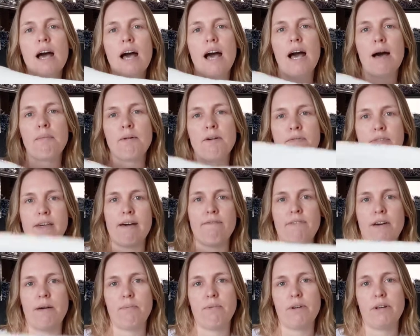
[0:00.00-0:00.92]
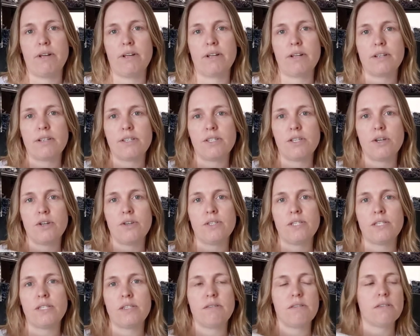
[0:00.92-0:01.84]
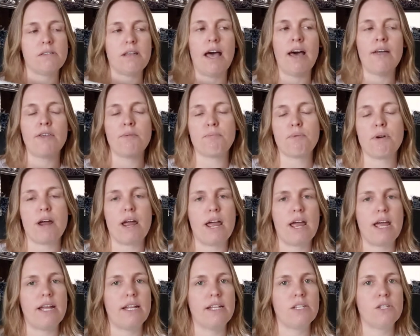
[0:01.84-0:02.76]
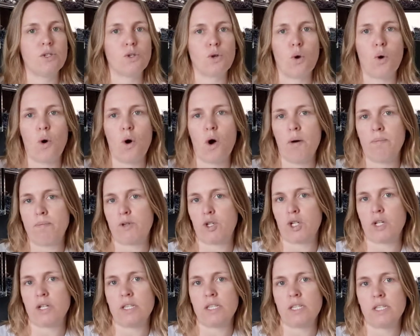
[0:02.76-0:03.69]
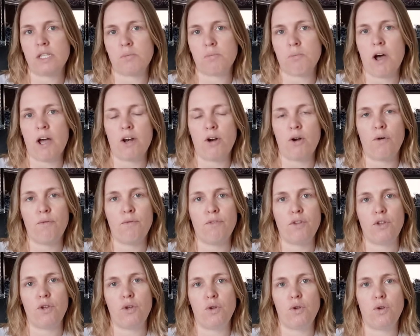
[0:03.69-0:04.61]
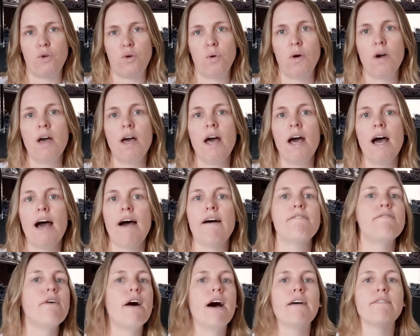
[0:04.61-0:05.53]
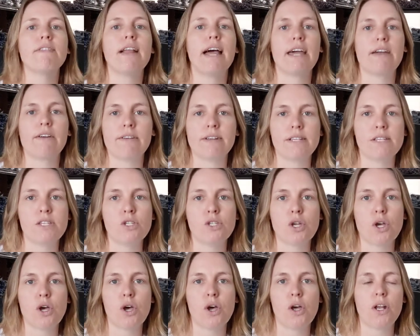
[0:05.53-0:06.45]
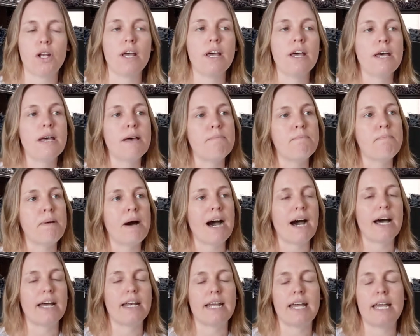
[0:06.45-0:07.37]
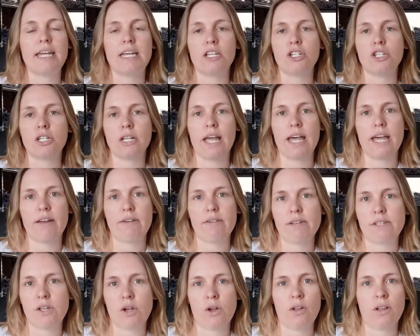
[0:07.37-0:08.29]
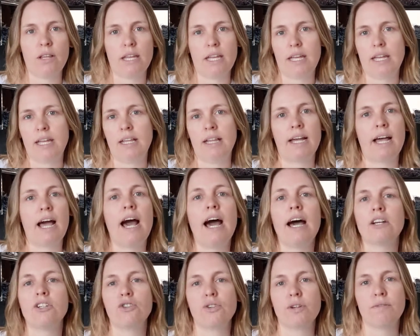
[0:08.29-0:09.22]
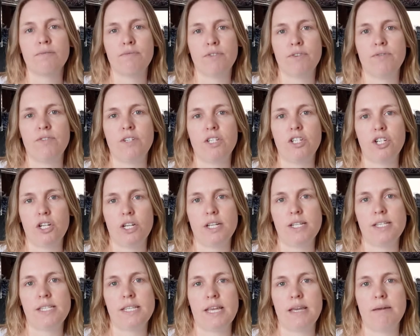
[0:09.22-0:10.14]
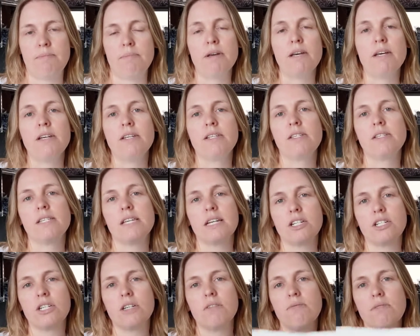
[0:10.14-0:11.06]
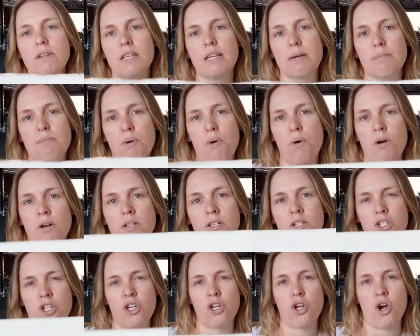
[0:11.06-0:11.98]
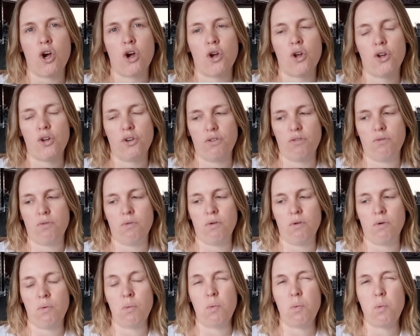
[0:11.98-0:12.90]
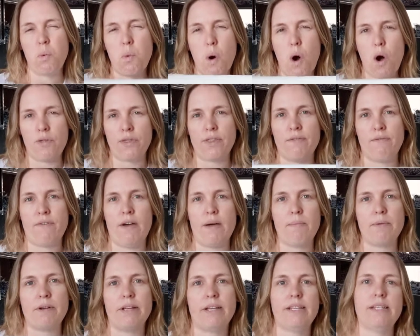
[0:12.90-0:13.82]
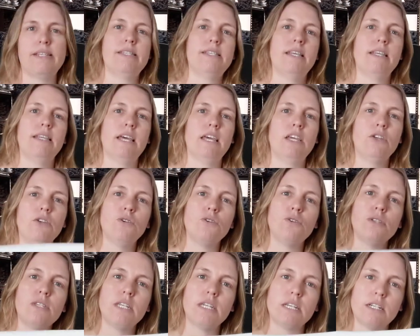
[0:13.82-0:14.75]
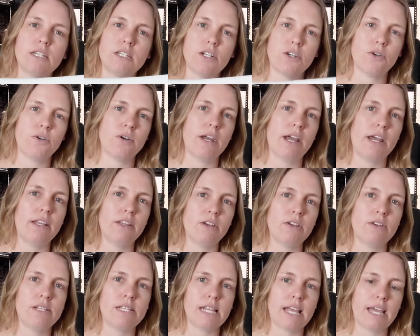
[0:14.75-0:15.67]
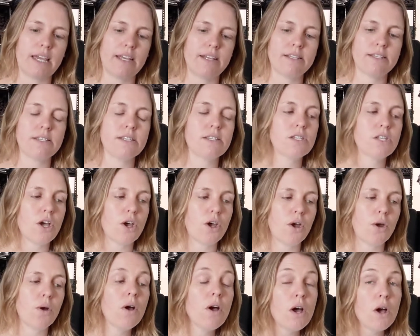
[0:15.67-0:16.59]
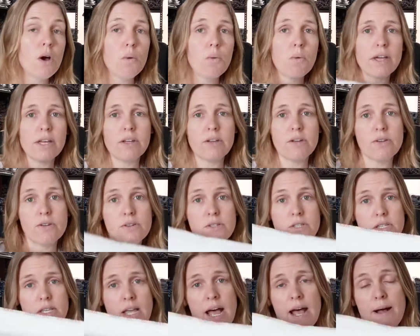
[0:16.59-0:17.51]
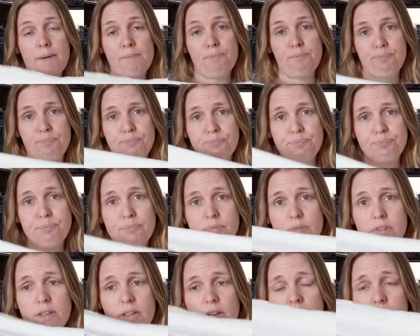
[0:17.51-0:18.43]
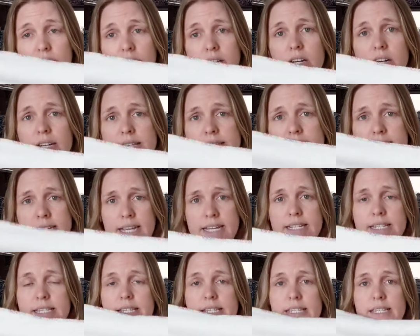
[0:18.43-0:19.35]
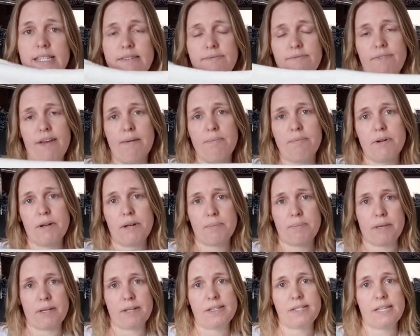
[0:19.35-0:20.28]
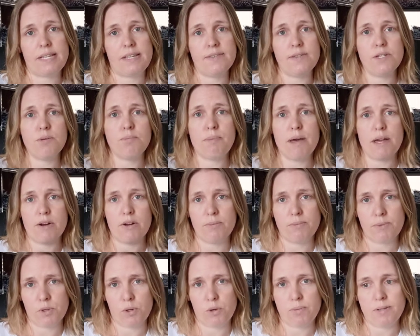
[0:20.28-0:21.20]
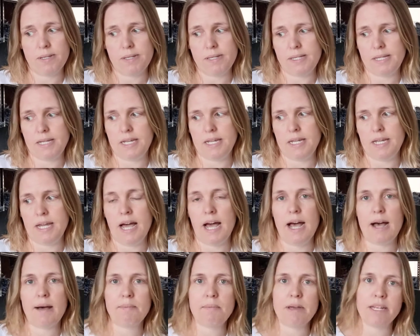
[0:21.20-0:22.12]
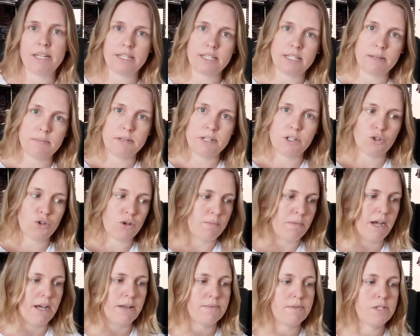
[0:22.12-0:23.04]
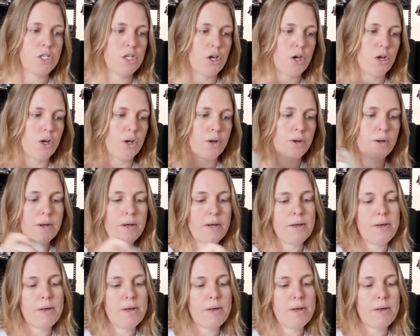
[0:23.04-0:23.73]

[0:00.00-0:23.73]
um, of that fabric. So other brands or options might offer you a five layer insert but each layer is only like 150 GSM. So it's actually really important to note what the fabric is that they're using to create those layers. So we use um, really nice dense fabric because it gives you better absorbency um, and it's a bit trimmer. So